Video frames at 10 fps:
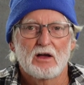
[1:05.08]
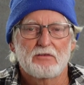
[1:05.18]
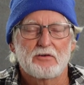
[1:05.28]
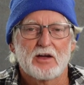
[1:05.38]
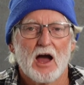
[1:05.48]

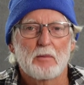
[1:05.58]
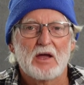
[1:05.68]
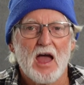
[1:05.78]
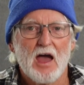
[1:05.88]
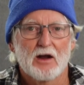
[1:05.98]
If you're
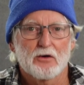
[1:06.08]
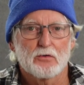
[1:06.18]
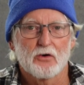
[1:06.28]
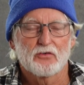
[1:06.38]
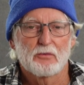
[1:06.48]
coming out
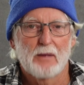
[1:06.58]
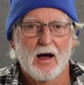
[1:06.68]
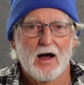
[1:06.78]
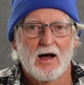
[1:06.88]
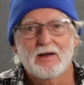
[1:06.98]
across a
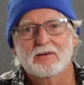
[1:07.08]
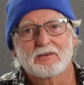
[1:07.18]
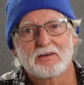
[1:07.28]
bar,